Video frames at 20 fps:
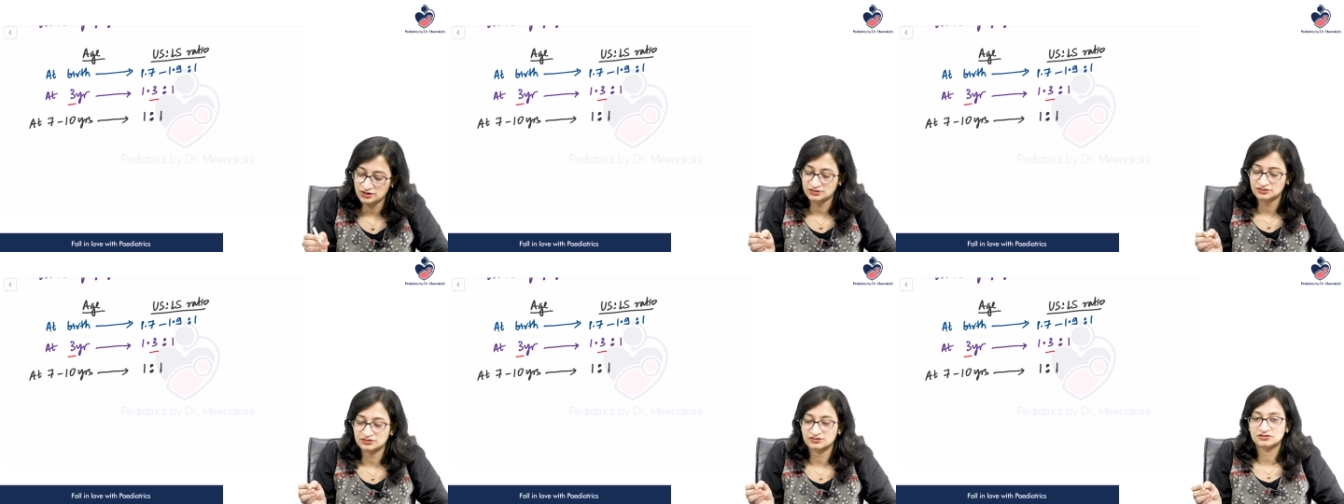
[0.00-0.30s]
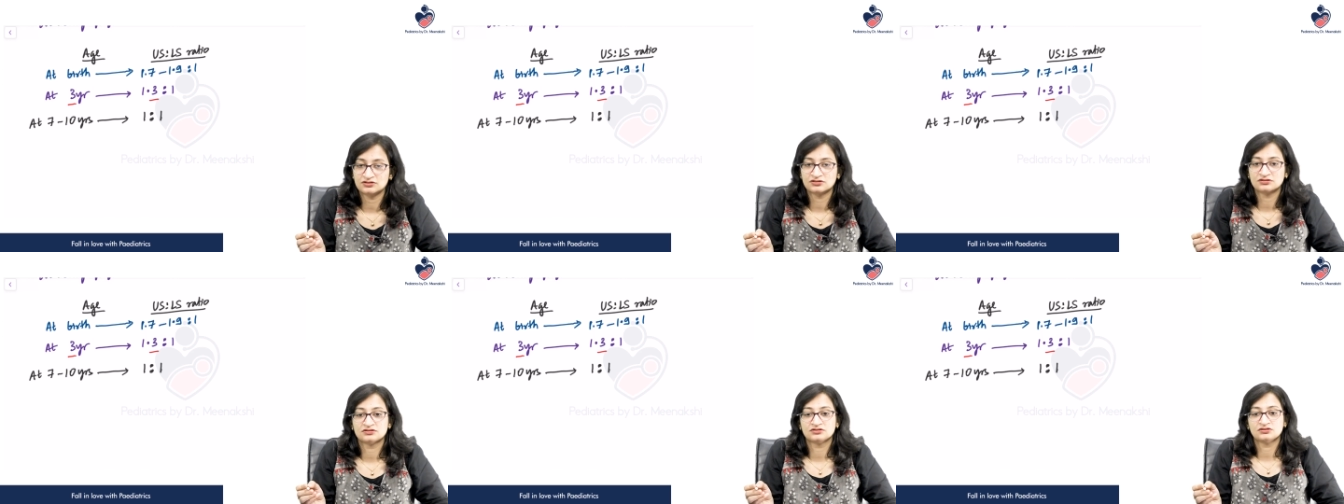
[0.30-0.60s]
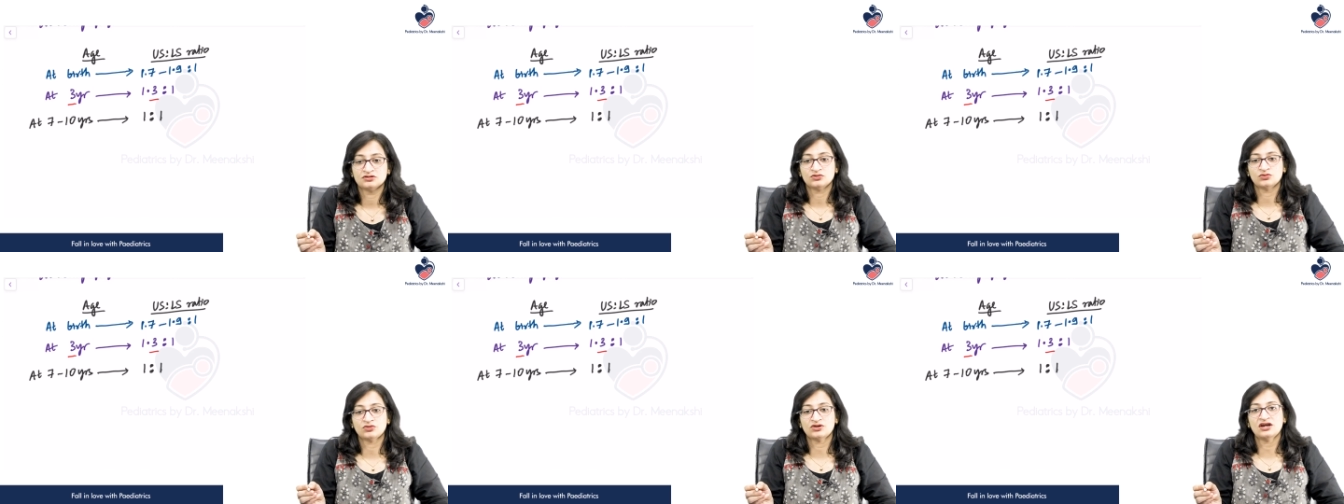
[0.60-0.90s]
1
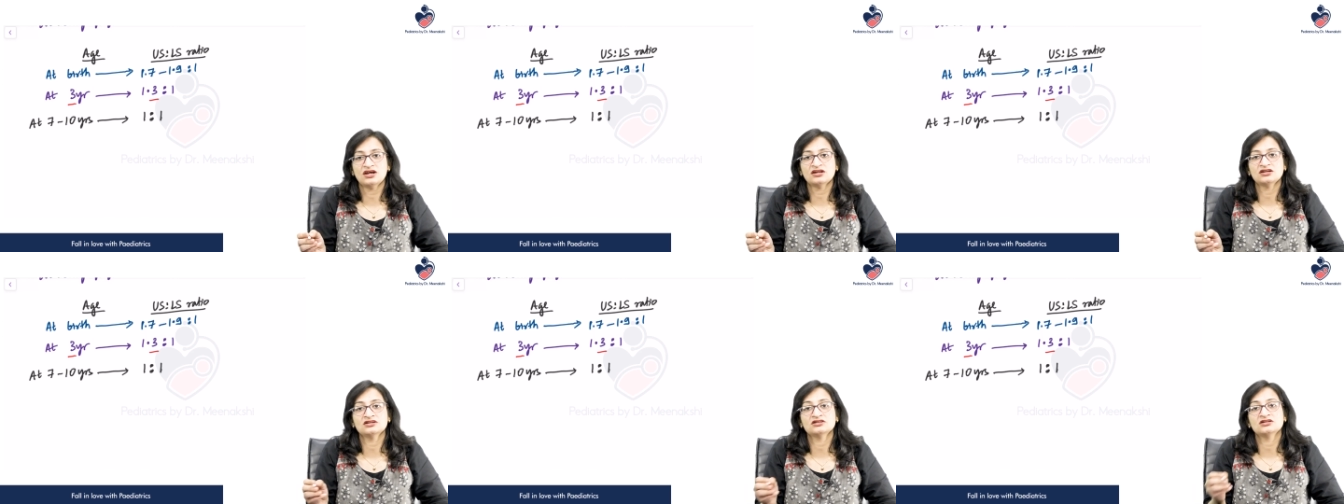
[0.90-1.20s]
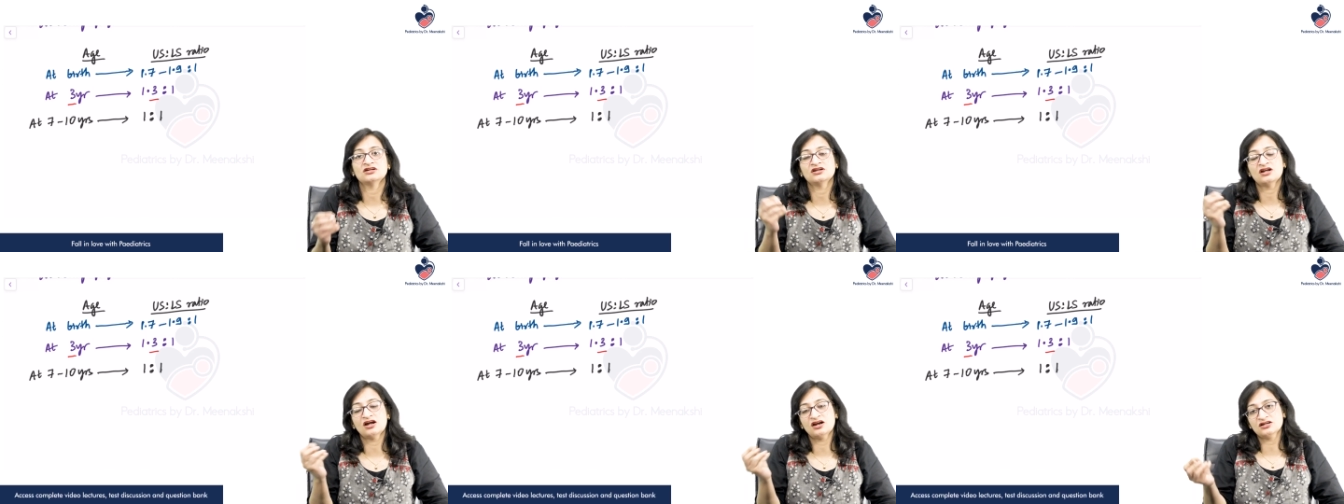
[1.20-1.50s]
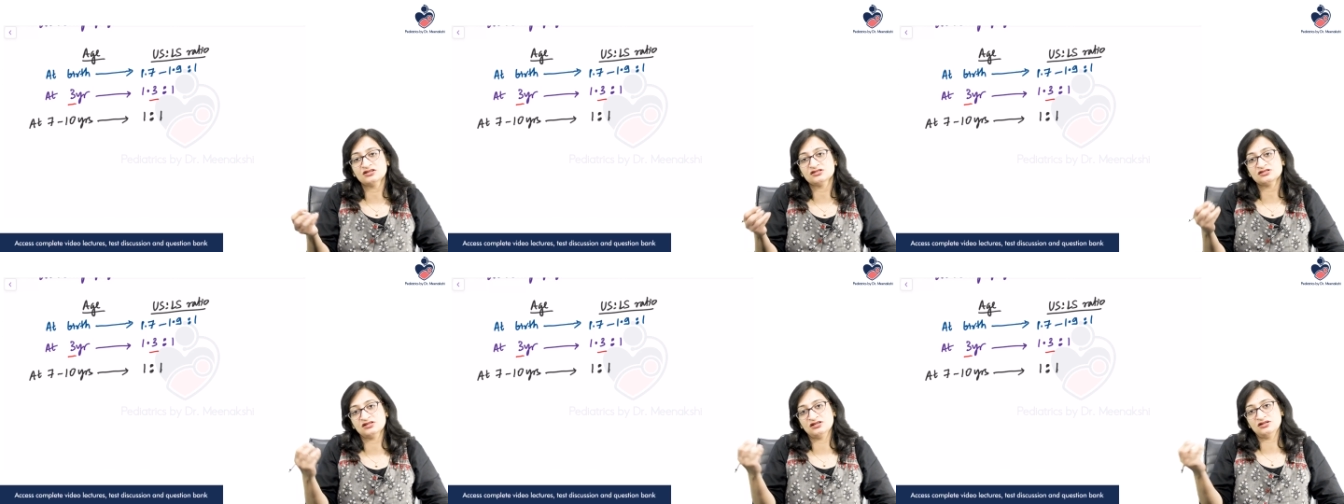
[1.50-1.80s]
okay and in
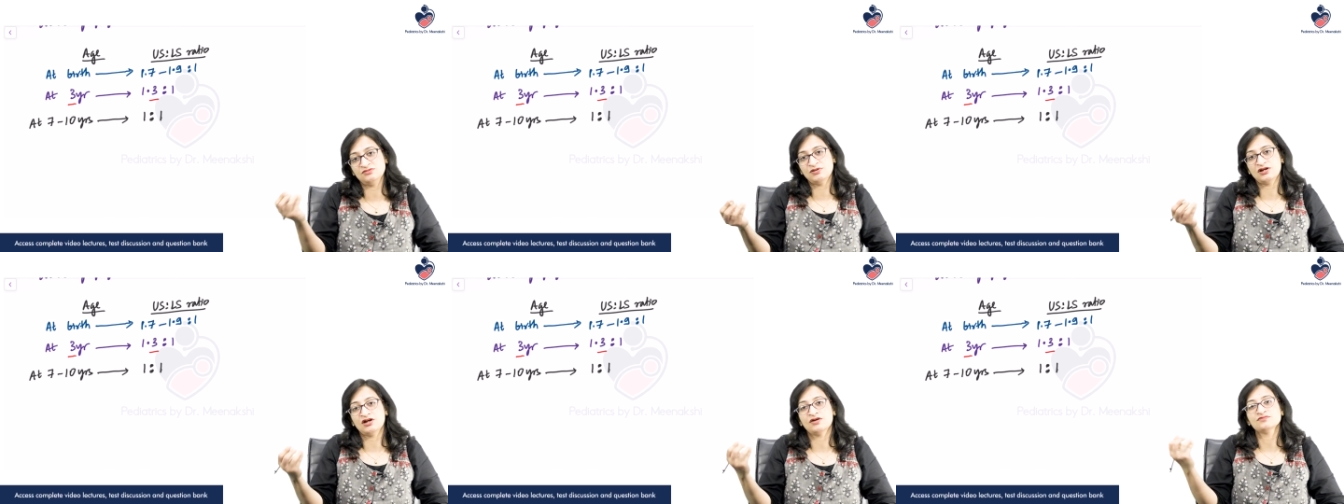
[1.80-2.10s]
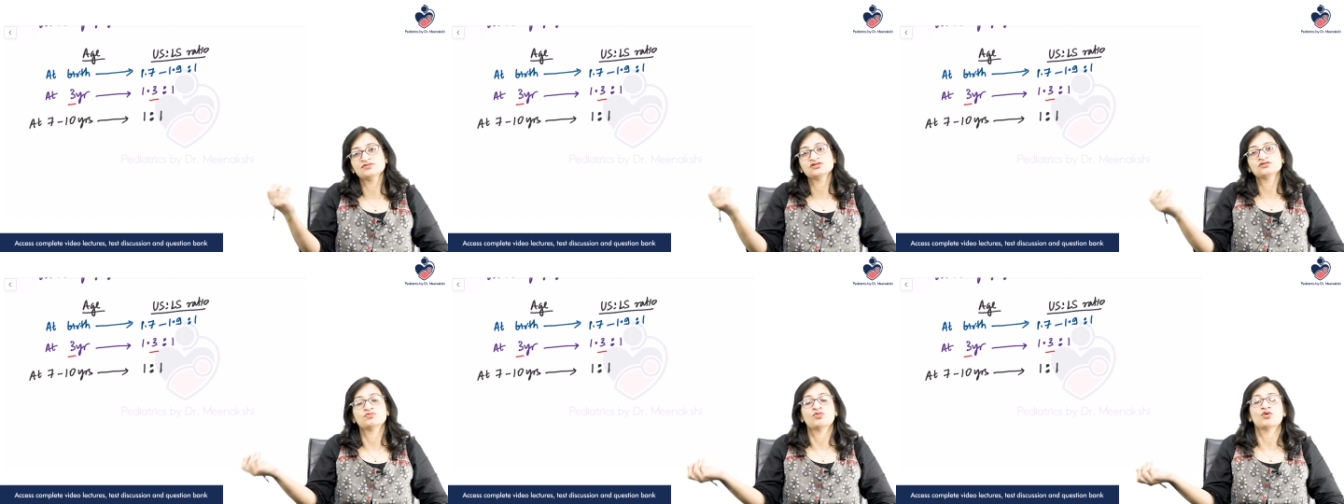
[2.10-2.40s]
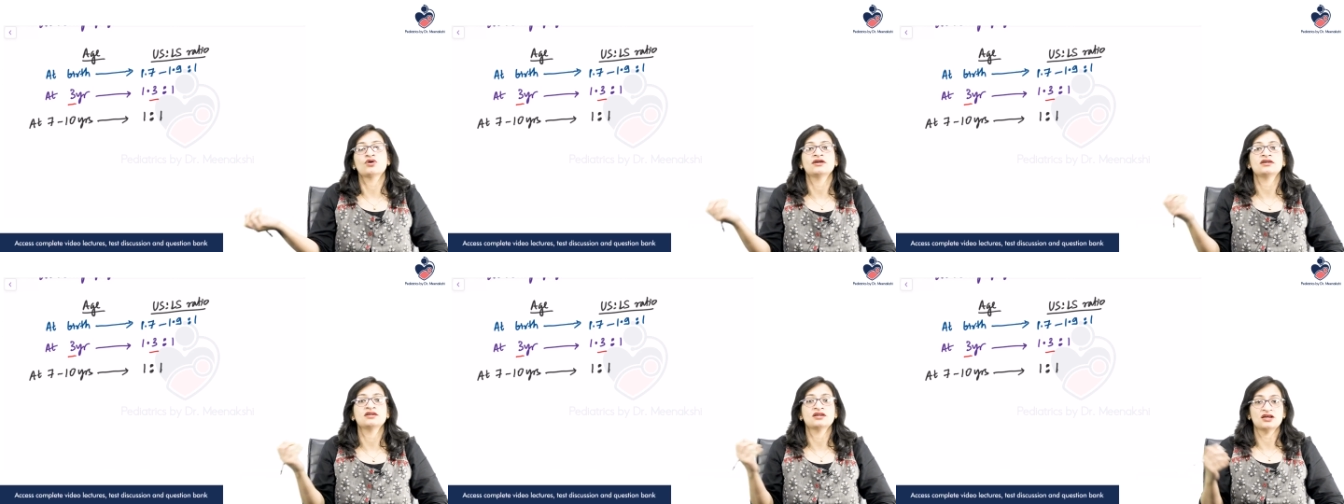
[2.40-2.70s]
adults it becomes
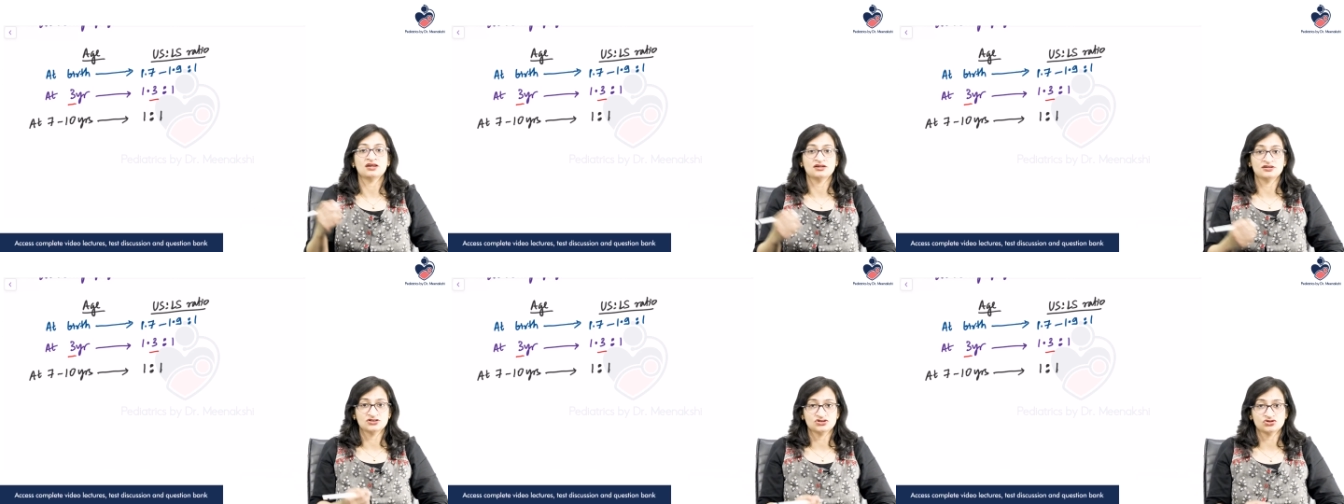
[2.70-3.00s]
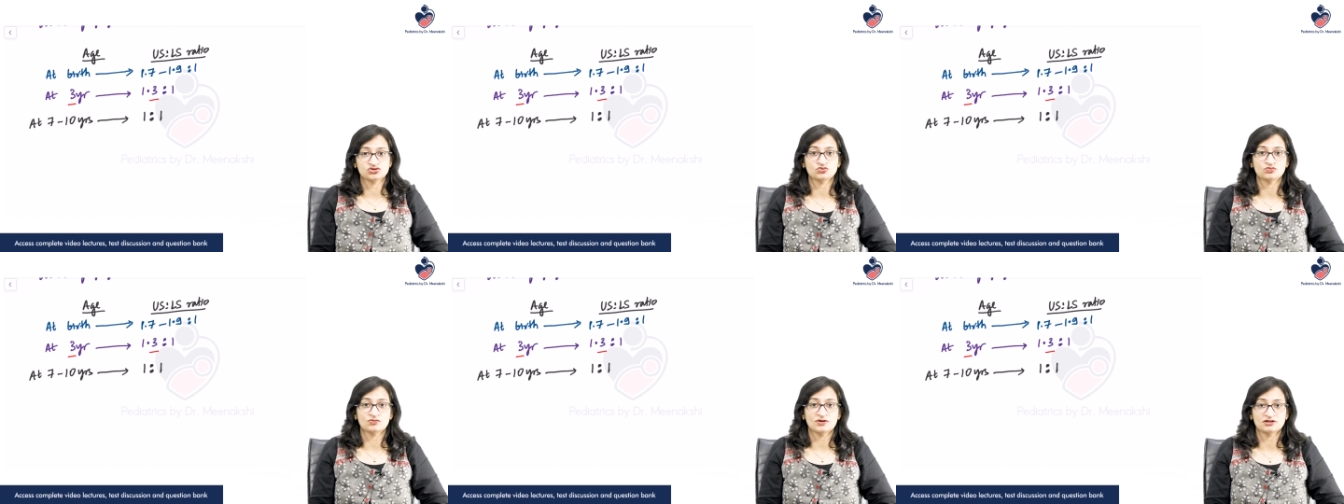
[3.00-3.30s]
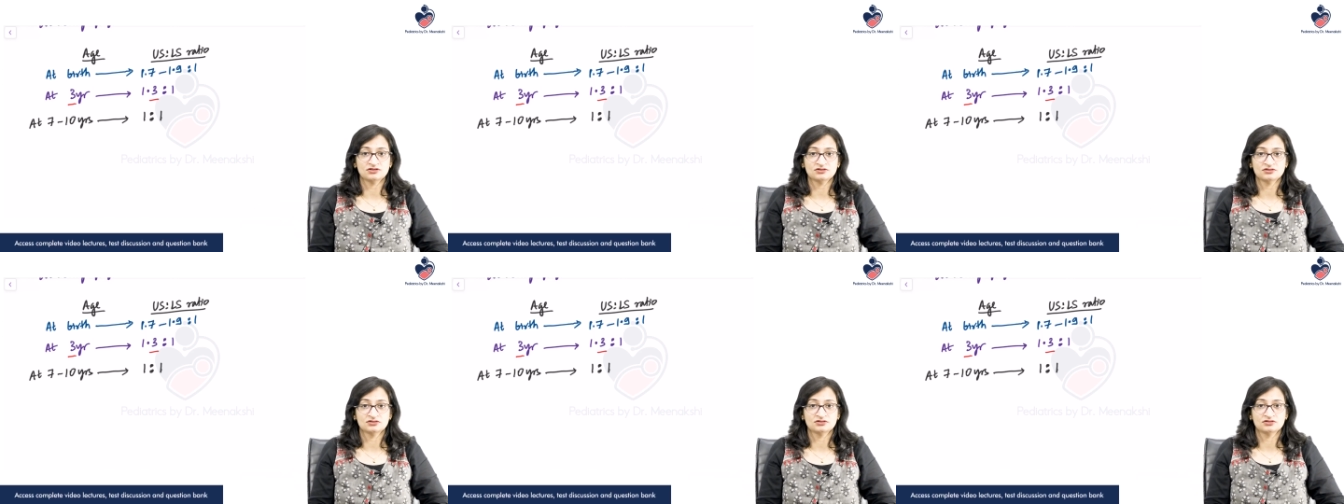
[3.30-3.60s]
0.9 is to 1